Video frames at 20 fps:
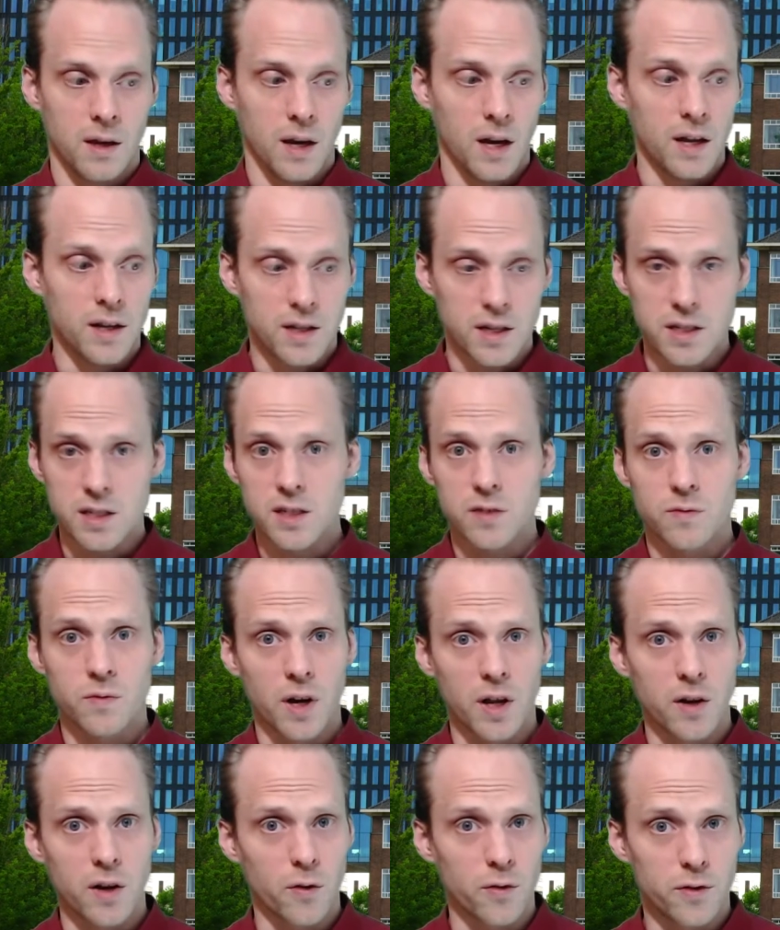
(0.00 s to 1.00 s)
And this is
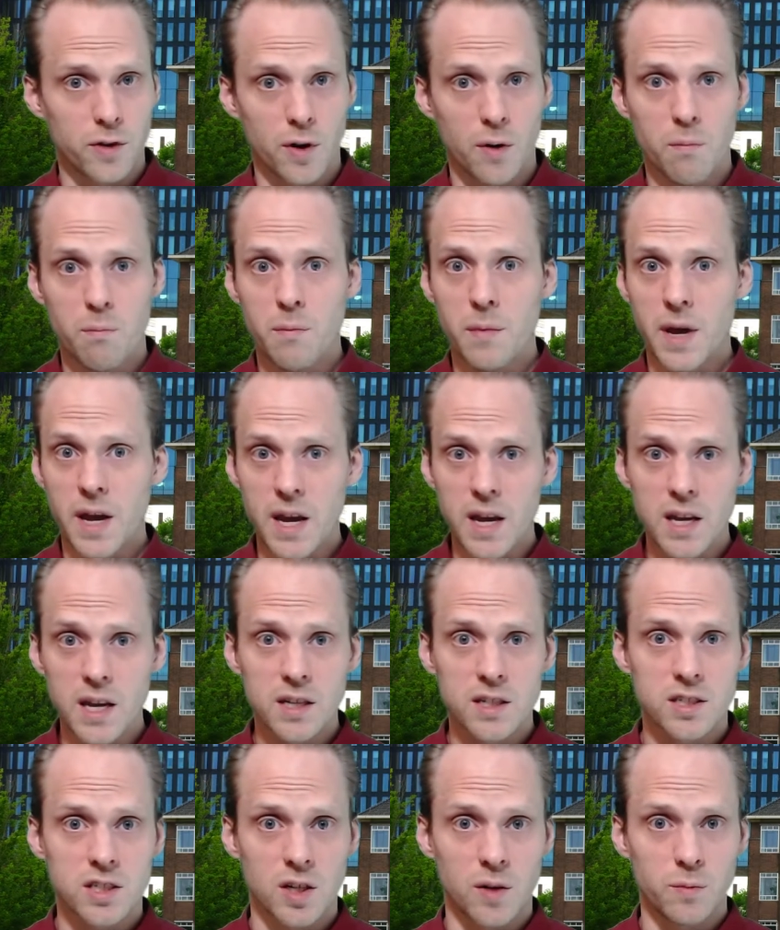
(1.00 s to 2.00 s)
one of the main
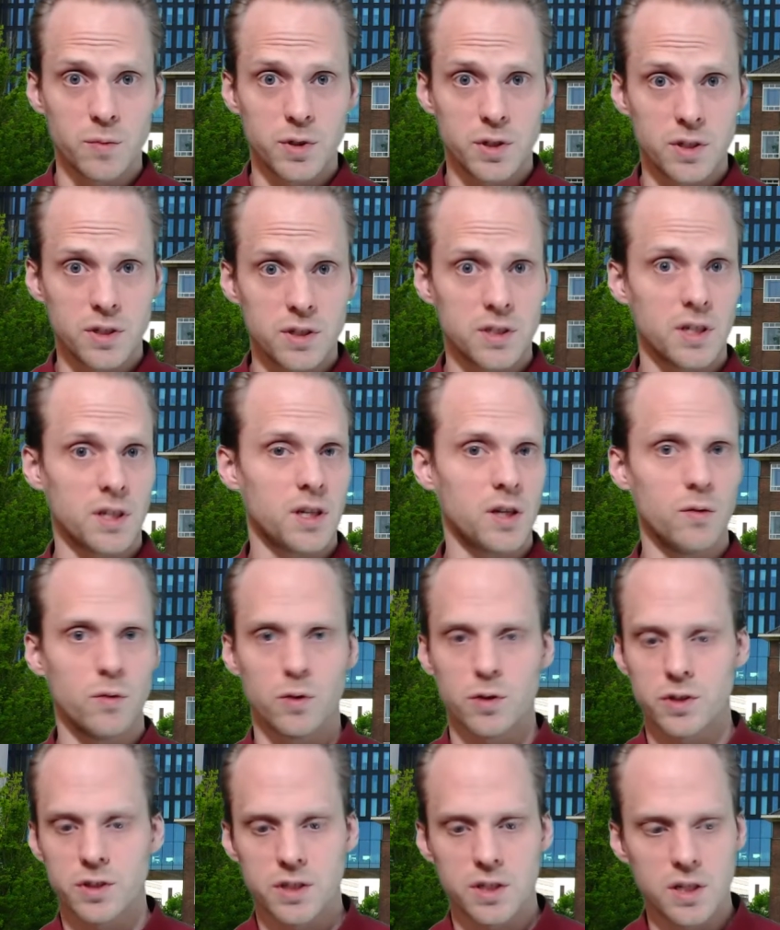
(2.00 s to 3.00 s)
assumptions that you
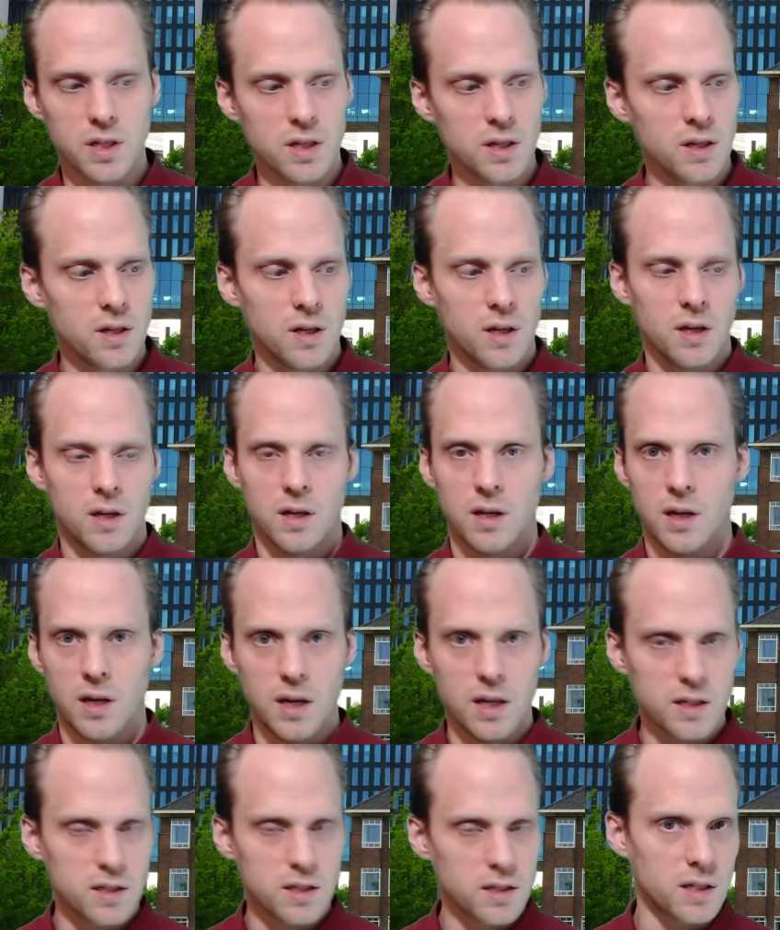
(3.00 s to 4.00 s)
will see
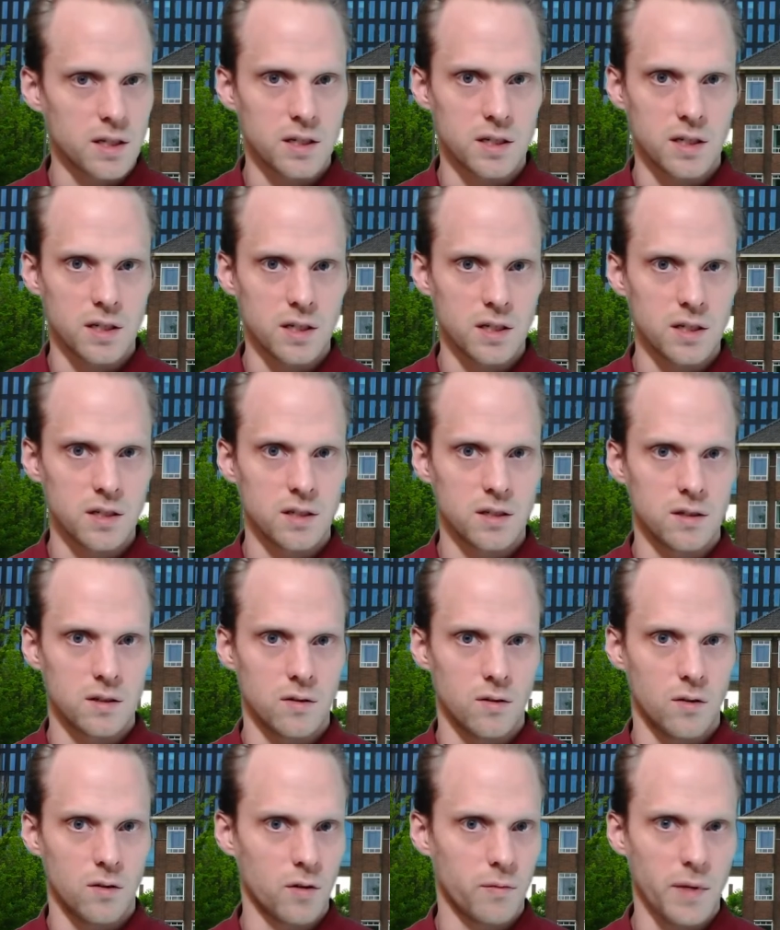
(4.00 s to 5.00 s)
in statistics,
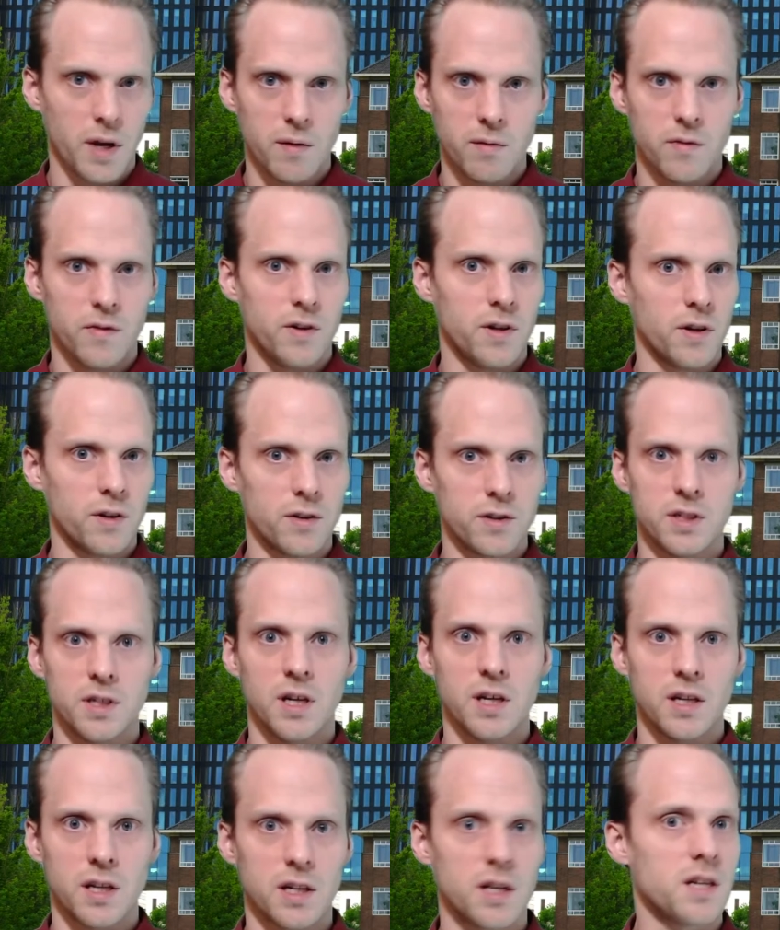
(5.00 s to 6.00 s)
or maybe if you don't see
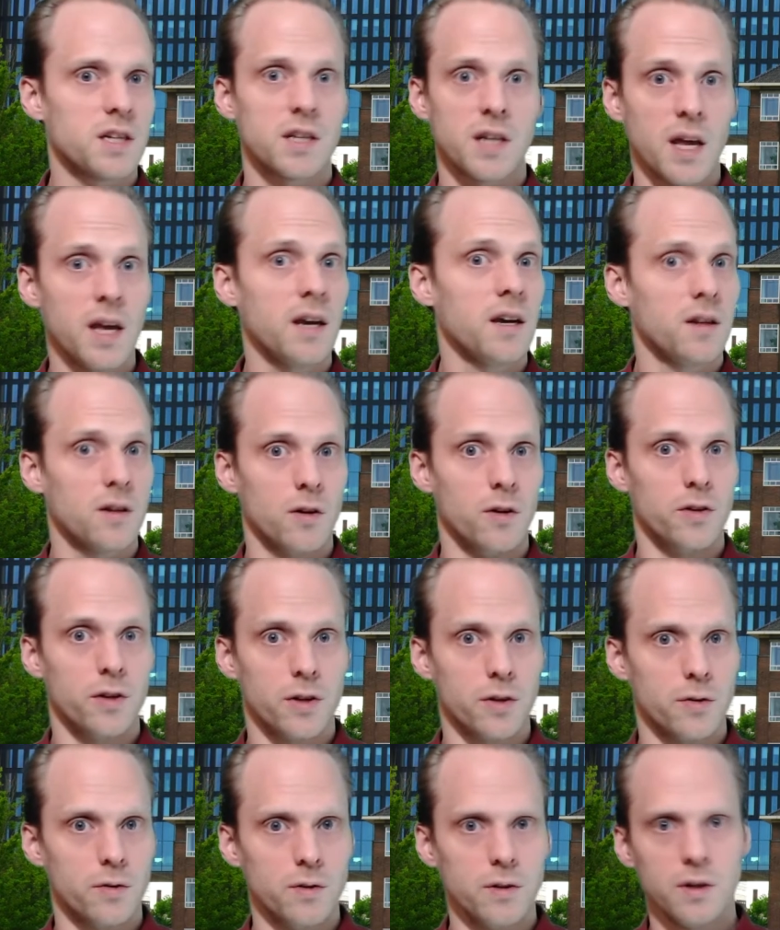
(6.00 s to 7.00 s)
it, it is taken under
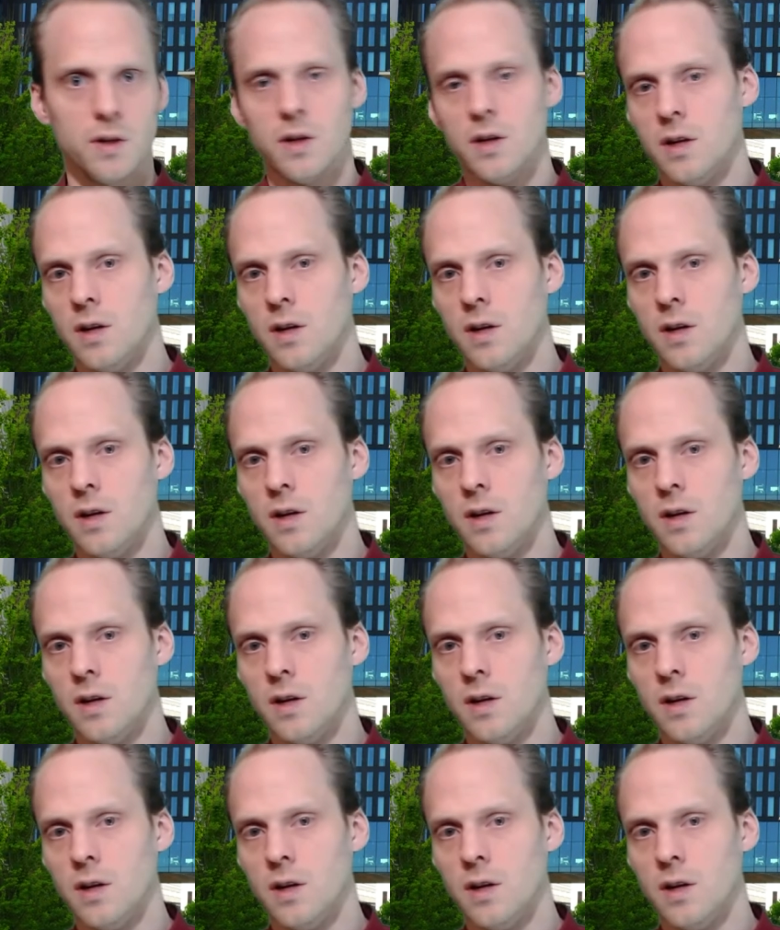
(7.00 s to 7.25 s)
the hood